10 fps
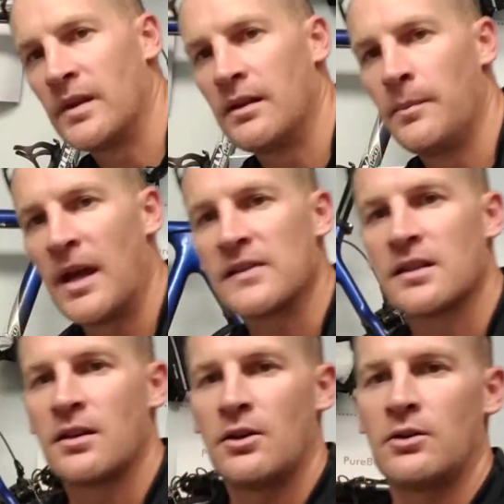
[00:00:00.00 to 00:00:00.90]
In
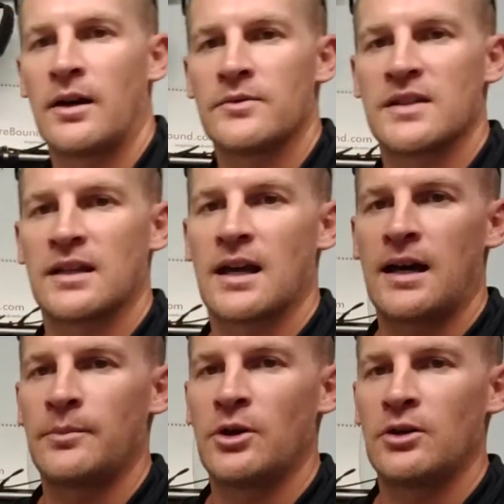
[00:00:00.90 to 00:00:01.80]
Mexico, I was in
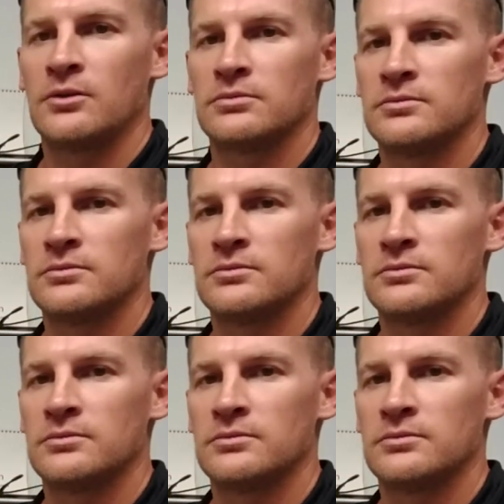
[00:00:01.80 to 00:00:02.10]
Cabo.